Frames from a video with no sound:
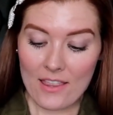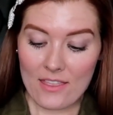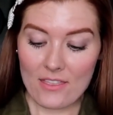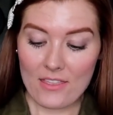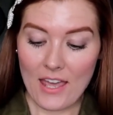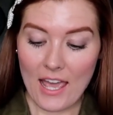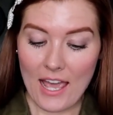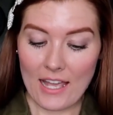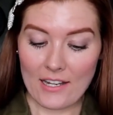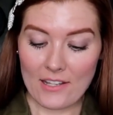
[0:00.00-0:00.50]

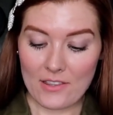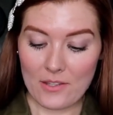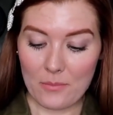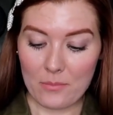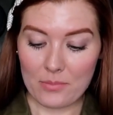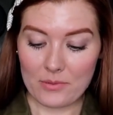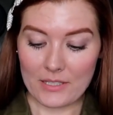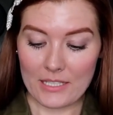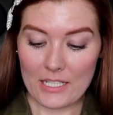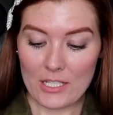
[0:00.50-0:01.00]
that the
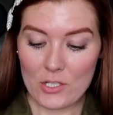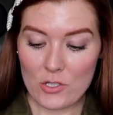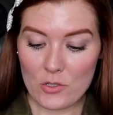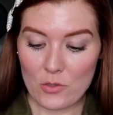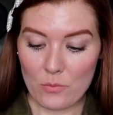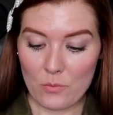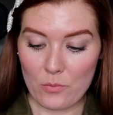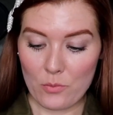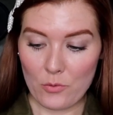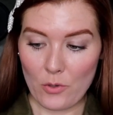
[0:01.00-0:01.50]

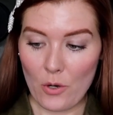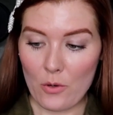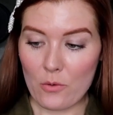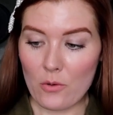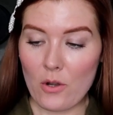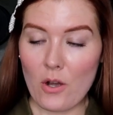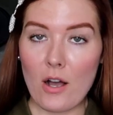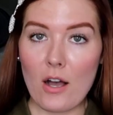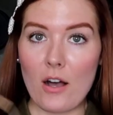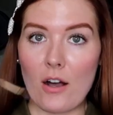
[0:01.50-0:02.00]
bleach
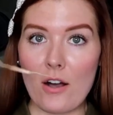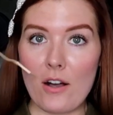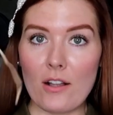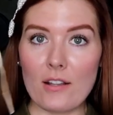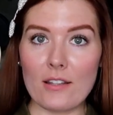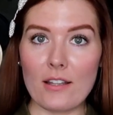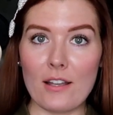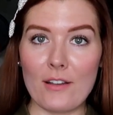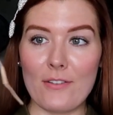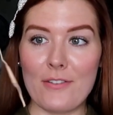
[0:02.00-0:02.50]
broke
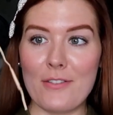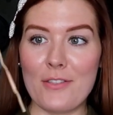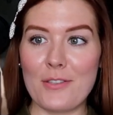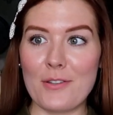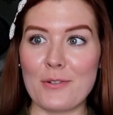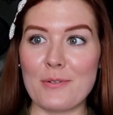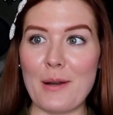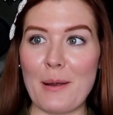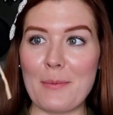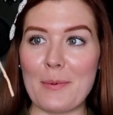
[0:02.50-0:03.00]
all of
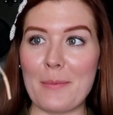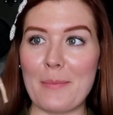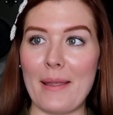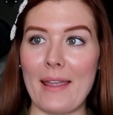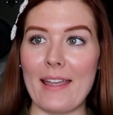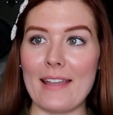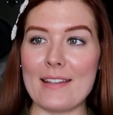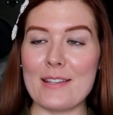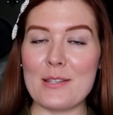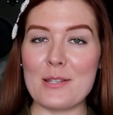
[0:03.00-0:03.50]
the rubber
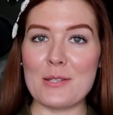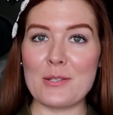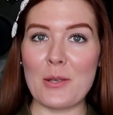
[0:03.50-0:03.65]
bands,